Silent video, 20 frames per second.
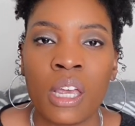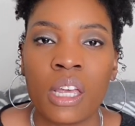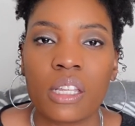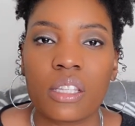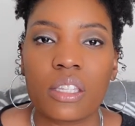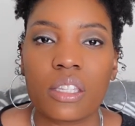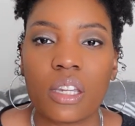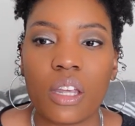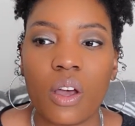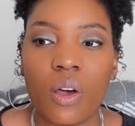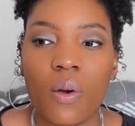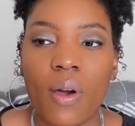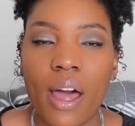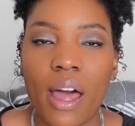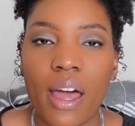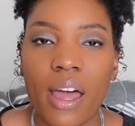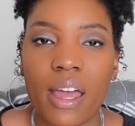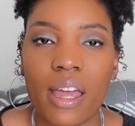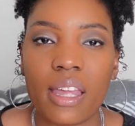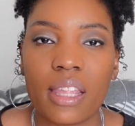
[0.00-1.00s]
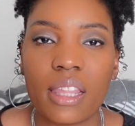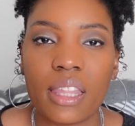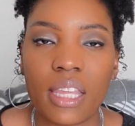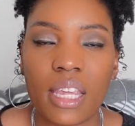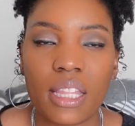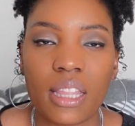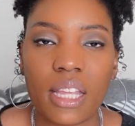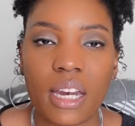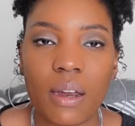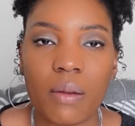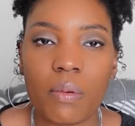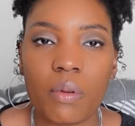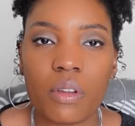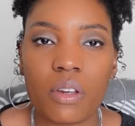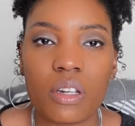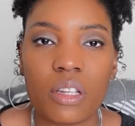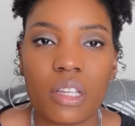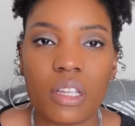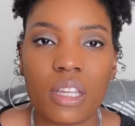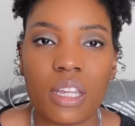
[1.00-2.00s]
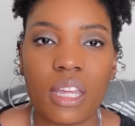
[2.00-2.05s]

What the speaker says: So I think that I'm gonna